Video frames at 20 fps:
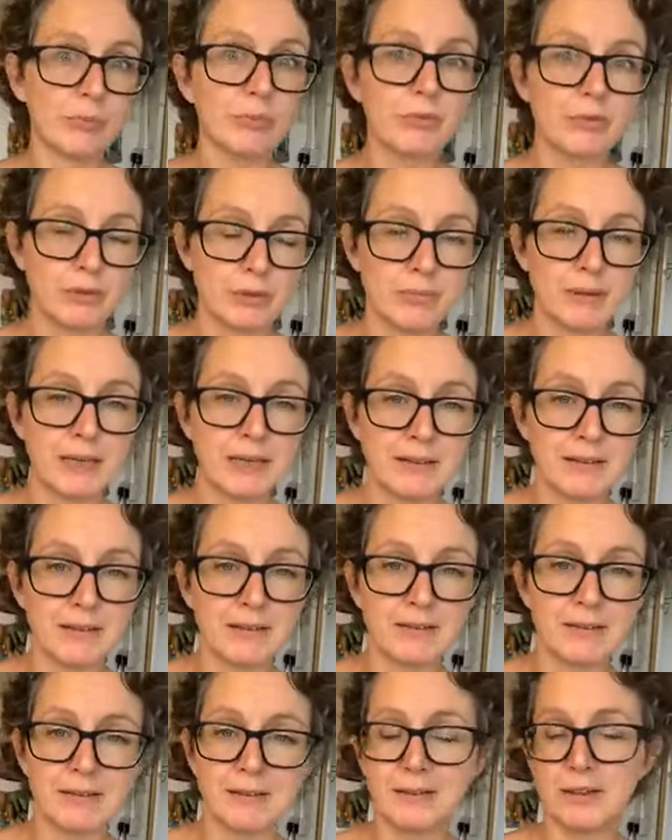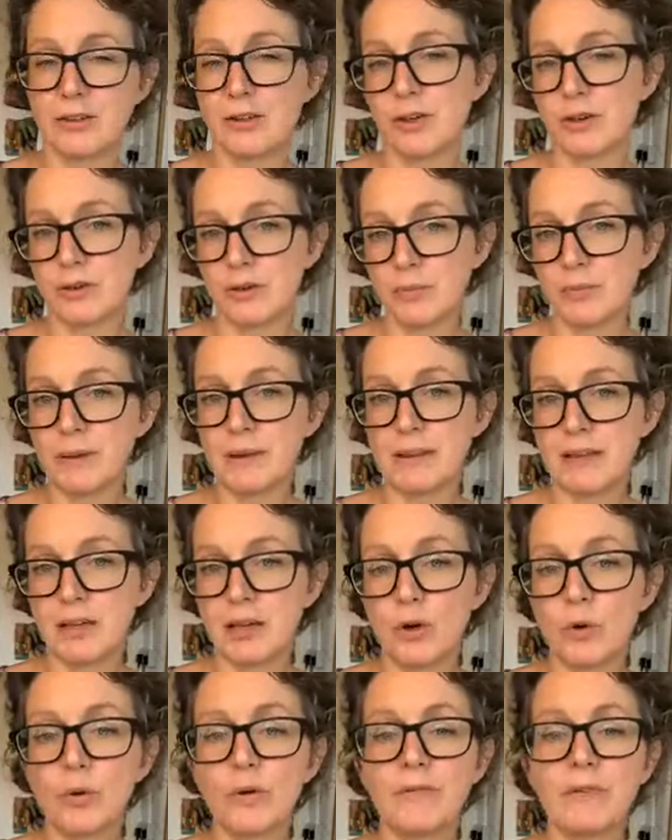to me is, you know, could be the
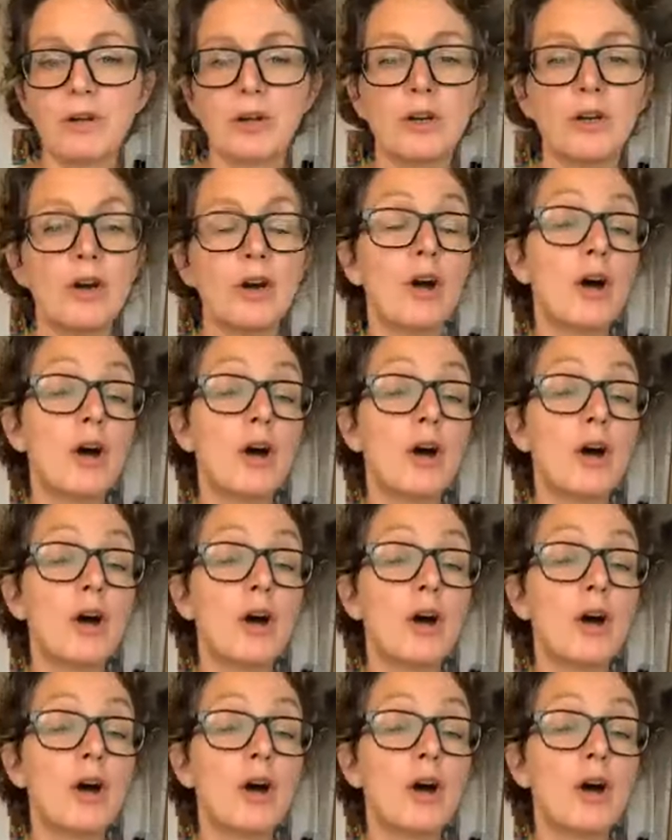equivalent